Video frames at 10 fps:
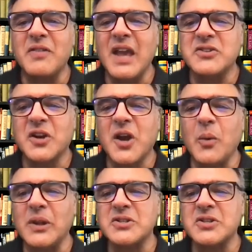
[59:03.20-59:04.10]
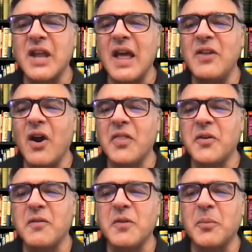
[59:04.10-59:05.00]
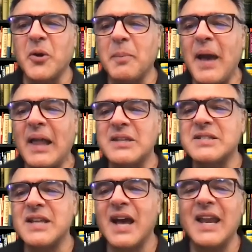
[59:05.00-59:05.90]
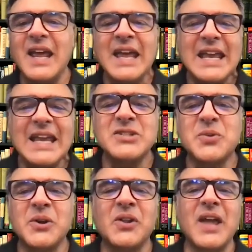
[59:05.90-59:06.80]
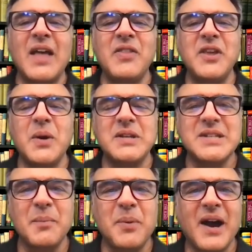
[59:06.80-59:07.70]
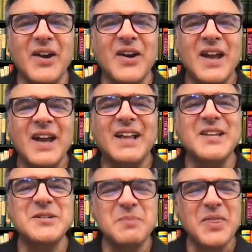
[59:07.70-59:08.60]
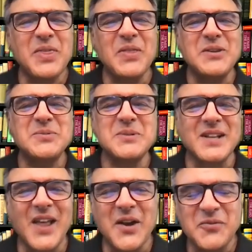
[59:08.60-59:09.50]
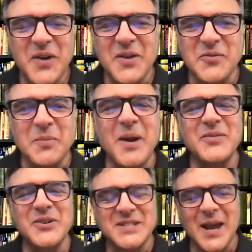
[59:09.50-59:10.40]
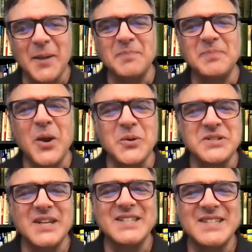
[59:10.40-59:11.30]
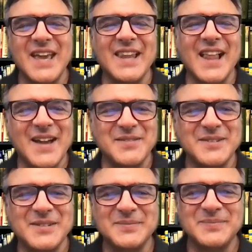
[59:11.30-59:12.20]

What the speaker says: of the Answer Coalition and the author of the book Palestine, Israel, and the U.S. Empire. Elizabeth, this was a lot of fun for my first time hosting CN Live.